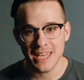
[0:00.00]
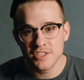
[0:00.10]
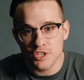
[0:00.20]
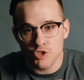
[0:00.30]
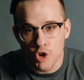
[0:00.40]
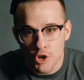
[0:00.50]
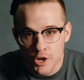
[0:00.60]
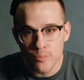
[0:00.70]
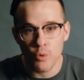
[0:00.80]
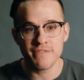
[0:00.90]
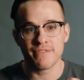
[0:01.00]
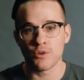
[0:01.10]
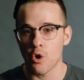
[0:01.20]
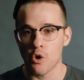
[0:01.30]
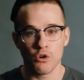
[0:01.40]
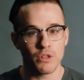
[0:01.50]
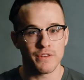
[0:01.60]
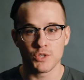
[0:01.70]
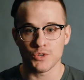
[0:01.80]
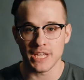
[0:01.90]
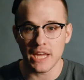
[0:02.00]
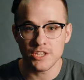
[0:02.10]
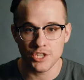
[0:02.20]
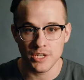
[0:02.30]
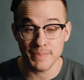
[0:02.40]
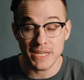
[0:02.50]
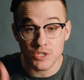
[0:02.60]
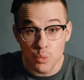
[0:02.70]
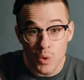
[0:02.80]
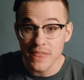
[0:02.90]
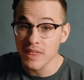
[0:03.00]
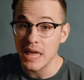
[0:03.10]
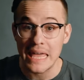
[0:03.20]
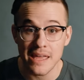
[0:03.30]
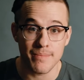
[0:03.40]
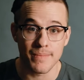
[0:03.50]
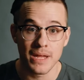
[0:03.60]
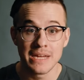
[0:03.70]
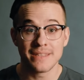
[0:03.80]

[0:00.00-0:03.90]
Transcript: It's the turning point for all of creation, because with him,